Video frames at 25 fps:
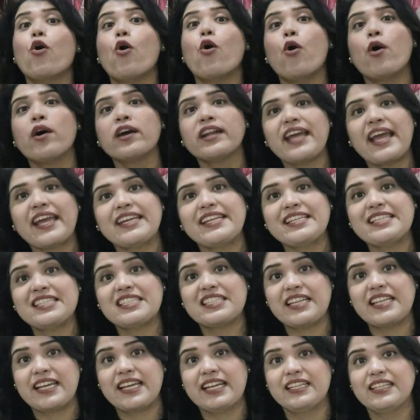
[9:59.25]
or any
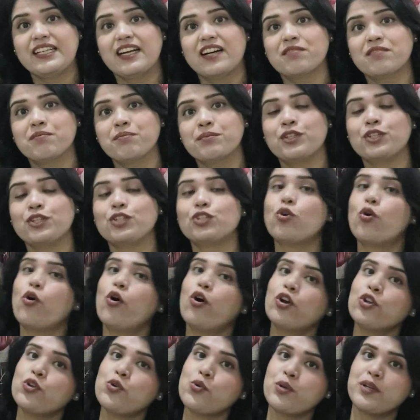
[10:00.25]
state government
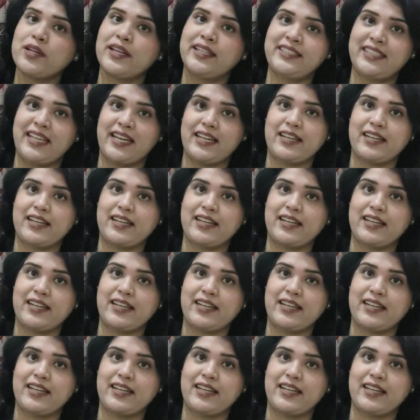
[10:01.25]
or union